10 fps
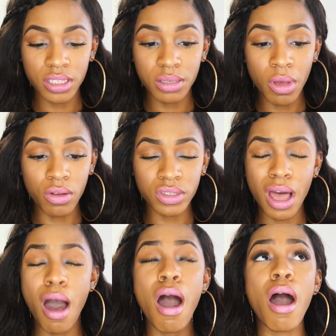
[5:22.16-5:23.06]
It
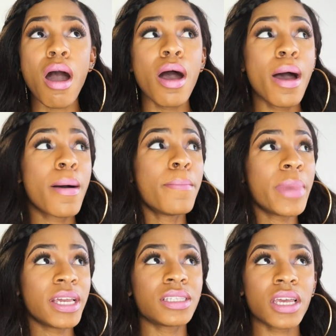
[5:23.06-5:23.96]
smells
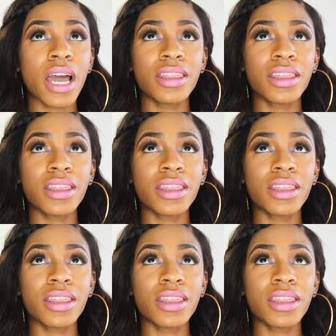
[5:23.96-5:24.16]
amazing.